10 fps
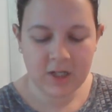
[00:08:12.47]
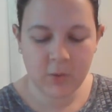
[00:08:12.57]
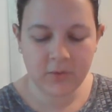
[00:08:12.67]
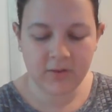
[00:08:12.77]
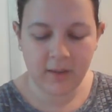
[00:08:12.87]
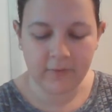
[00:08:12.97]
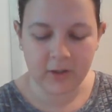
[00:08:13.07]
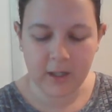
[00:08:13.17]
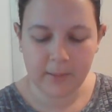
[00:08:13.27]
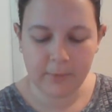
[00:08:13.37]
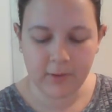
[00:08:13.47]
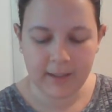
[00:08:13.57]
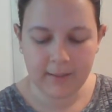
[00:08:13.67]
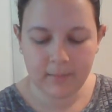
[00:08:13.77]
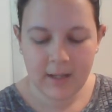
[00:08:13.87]
She was another young
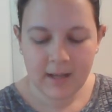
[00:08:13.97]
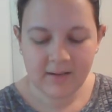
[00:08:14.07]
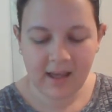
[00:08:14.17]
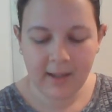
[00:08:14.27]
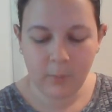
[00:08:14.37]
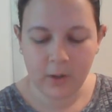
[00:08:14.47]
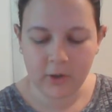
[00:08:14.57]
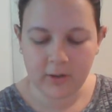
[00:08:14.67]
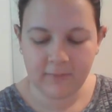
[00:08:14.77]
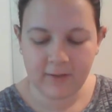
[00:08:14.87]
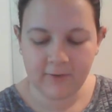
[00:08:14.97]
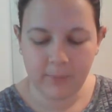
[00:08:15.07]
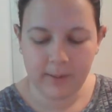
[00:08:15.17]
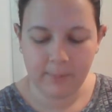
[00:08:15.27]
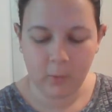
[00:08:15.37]
pretty. Tally wondered if these
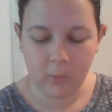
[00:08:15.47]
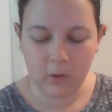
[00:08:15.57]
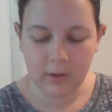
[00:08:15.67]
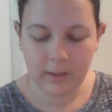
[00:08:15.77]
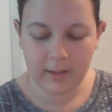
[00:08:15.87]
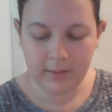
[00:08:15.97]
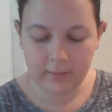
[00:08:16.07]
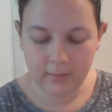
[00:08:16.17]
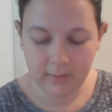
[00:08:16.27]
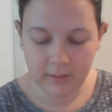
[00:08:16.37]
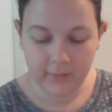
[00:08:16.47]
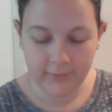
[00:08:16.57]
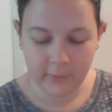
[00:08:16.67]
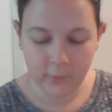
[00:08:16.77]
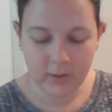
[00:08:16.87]
people were in the
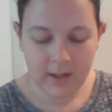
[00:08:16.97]
clue.